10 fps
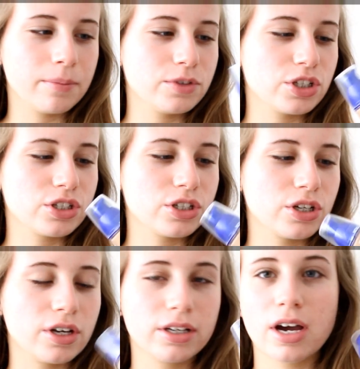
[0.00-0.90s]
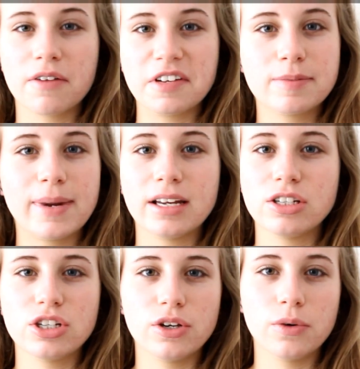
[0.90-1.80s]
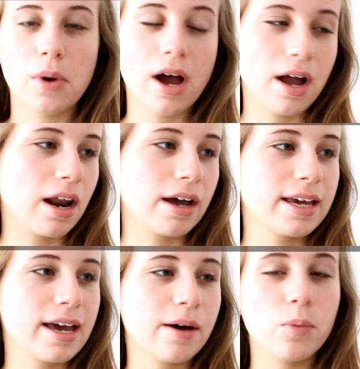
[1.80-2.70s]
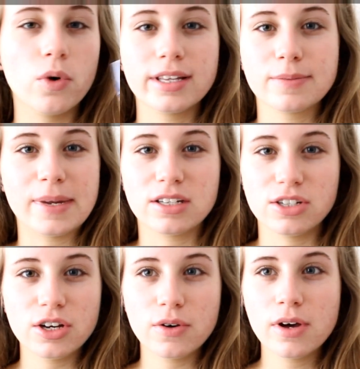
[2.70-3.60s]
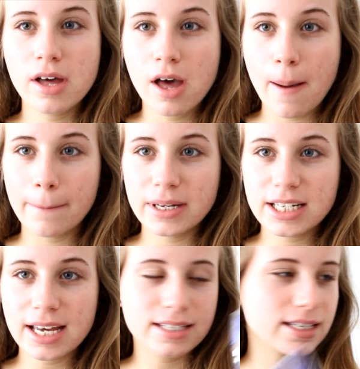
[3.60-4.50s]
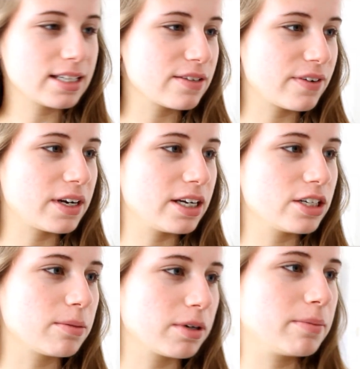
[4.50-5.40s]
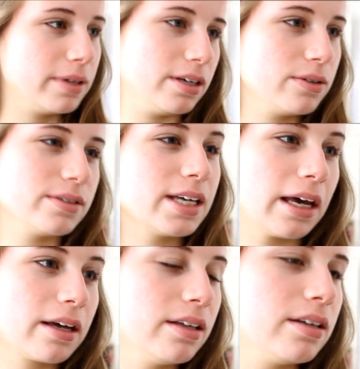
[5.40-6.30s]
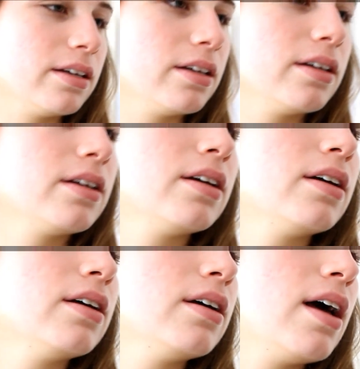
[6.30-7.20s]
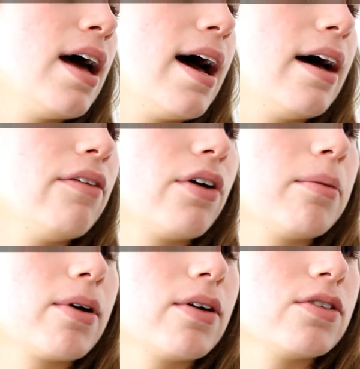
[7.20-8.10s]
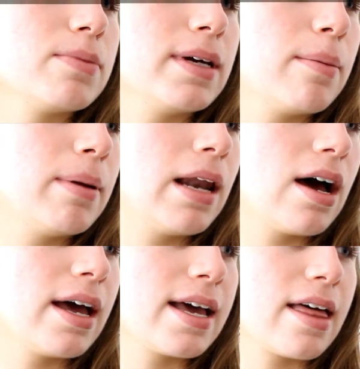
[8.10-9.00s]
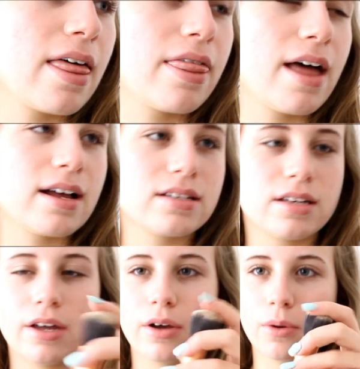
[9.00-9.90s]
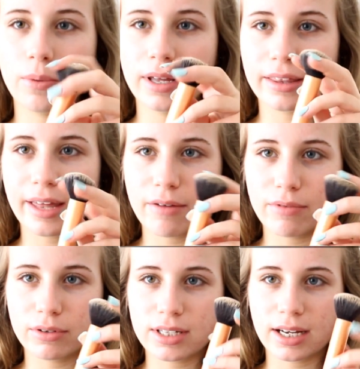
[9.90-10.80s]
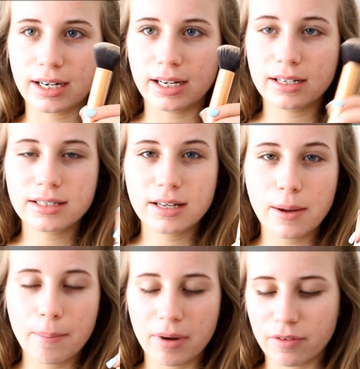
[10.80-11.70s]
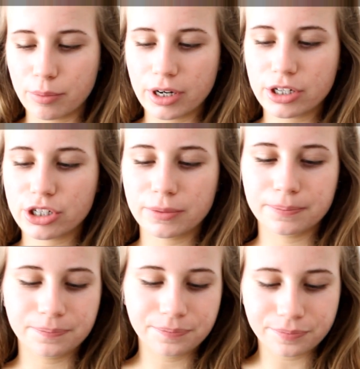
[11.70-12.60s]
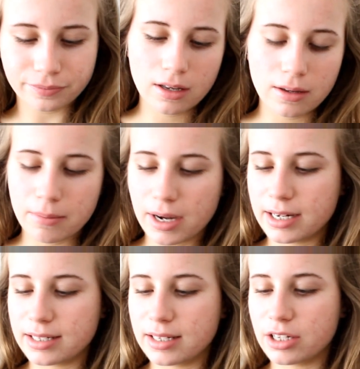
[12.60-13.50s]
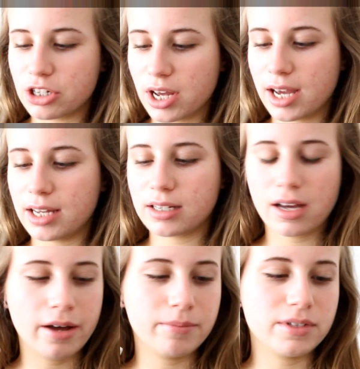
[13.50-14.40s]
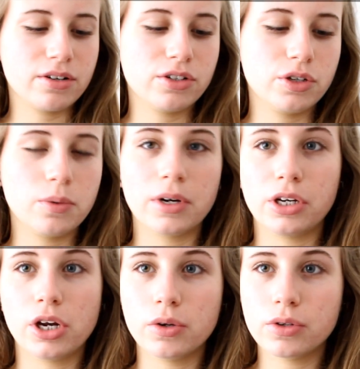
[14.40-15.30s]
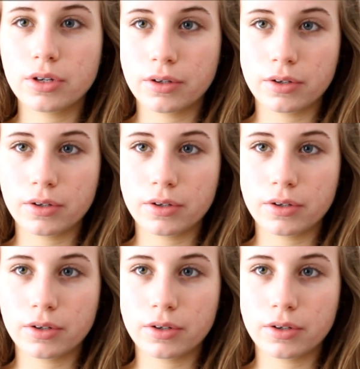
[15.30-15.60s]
just to kind of explain to you why I like it and what it's meant to do. But yes, that's the foundation I'm going to be using, and I'm going to be applying that with a Real Techniques buffer brush. Mine is in the shade 021 Nude.